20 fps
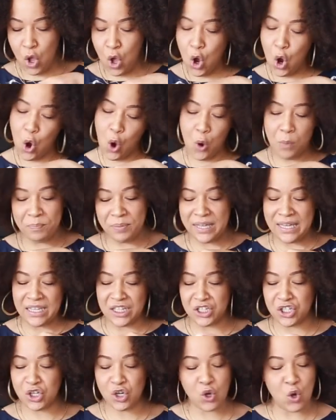Or
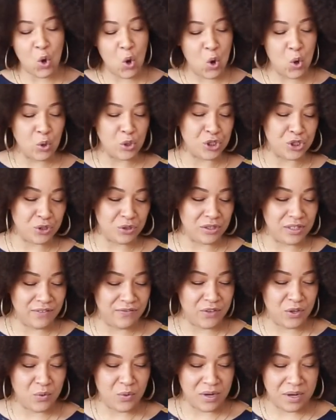peach cordial if
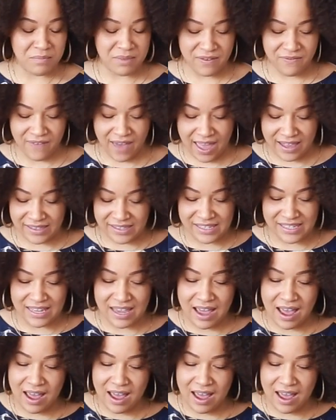you want to be fancy.